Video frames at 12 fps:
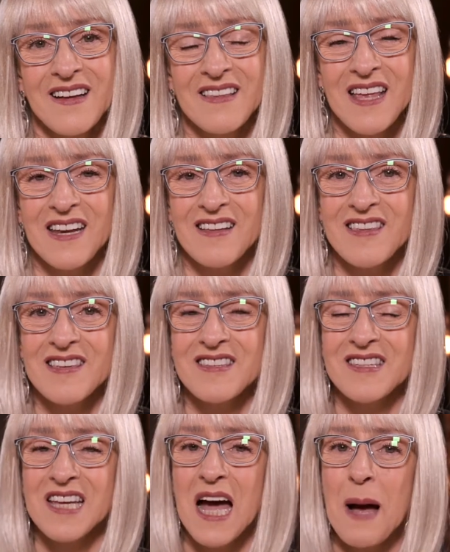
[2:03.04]
That at this
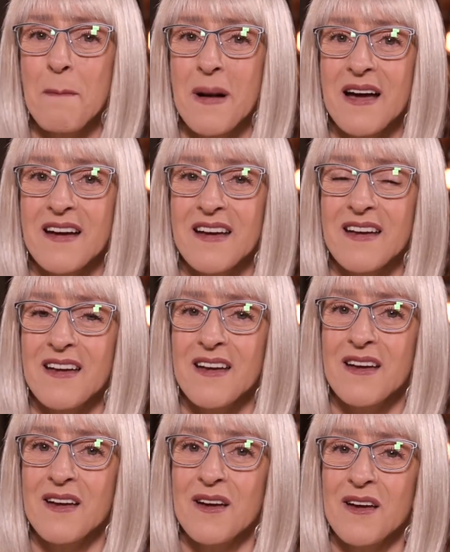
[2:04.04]
time
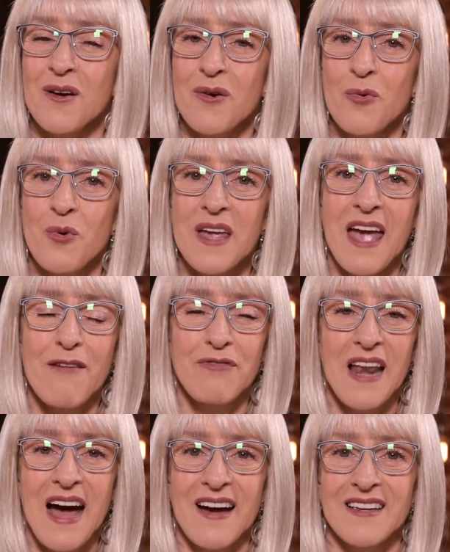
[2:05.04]
we have
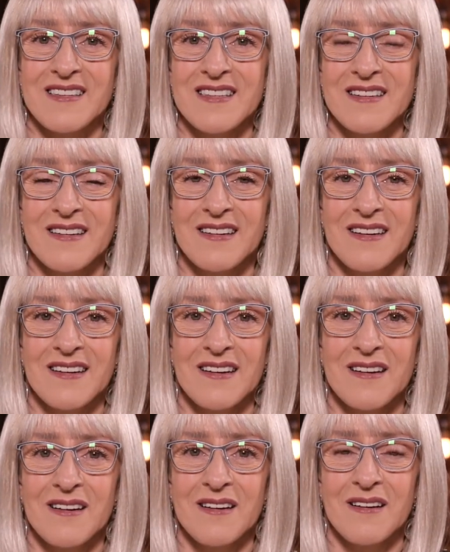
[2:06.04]
light.
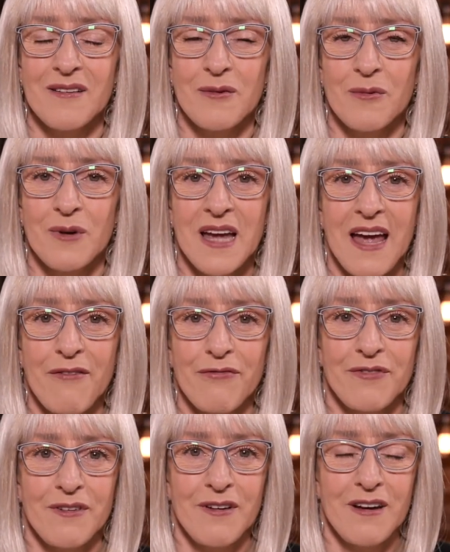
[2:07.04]
We have
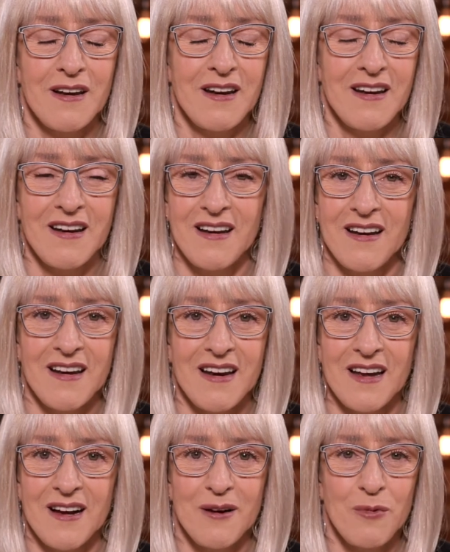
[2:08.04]

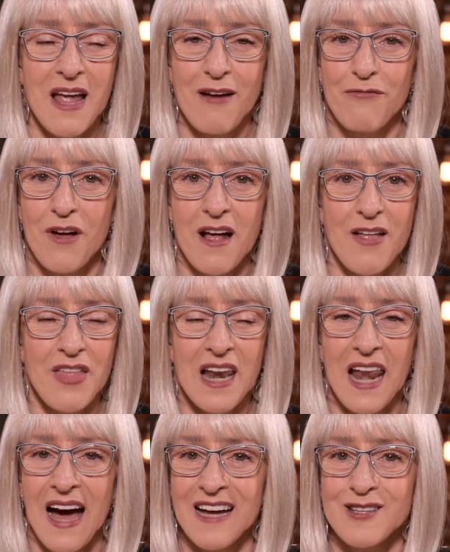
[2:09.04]
we have the
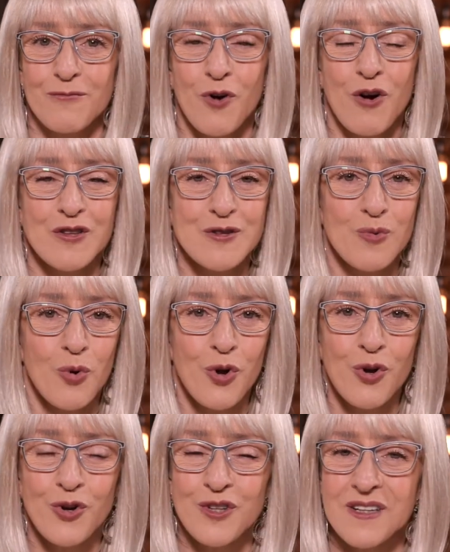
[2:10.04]
light of God's
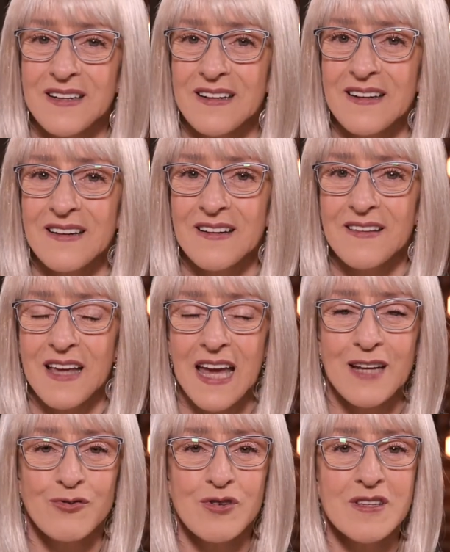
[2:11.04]
word. The
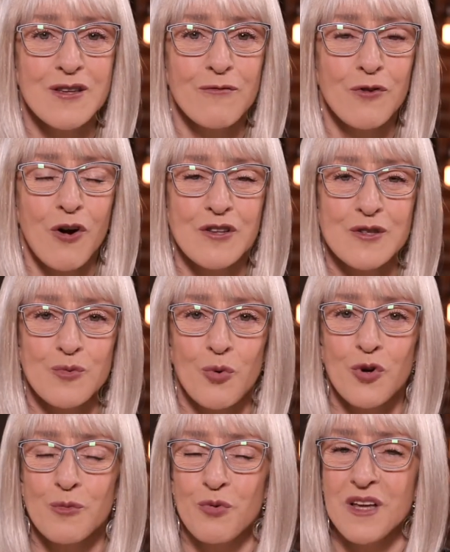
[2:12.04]
entrance of God's
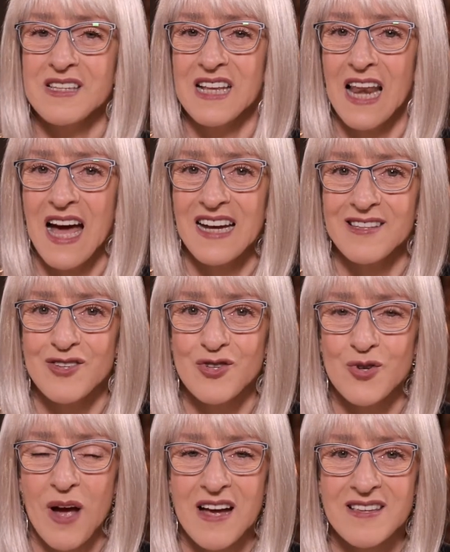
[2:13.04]
word brings light
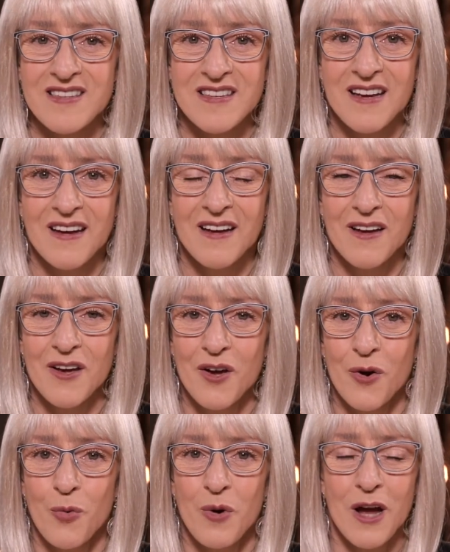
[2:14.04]
to us.
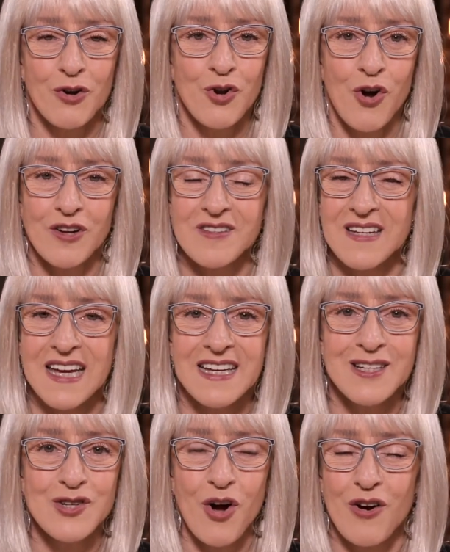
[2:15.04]
We are not
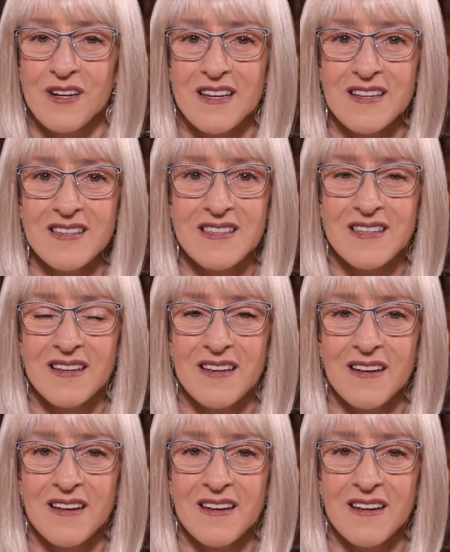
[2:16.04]
in darkness